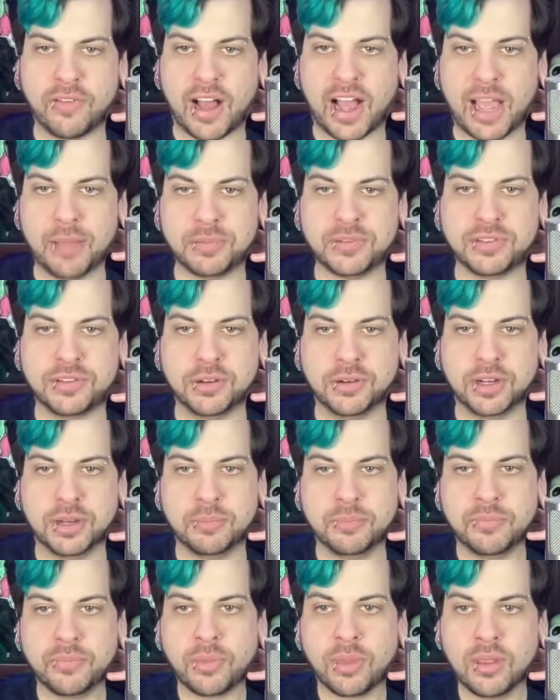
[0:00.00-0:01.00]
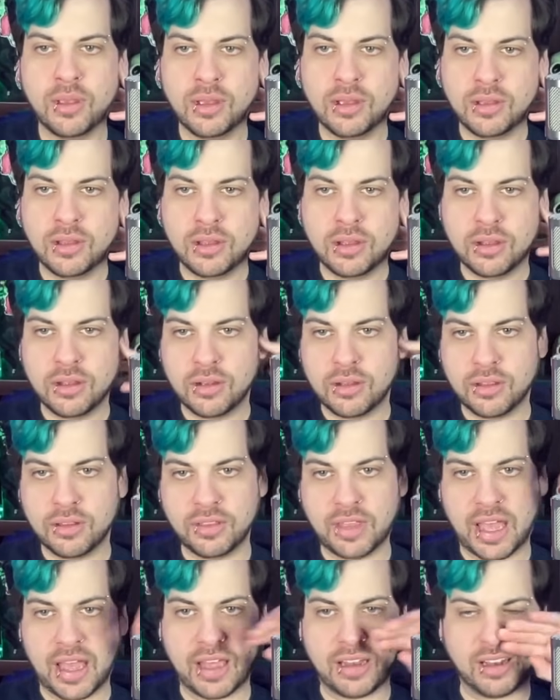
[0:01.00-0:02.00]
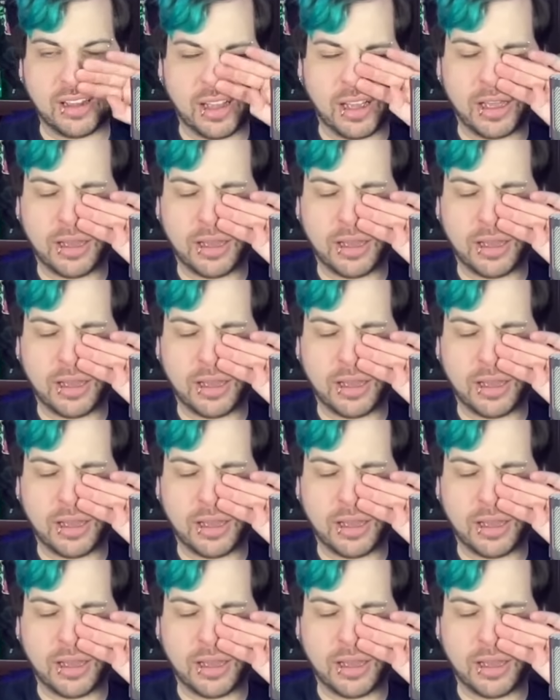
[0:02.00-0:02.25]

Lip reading: vibes to him that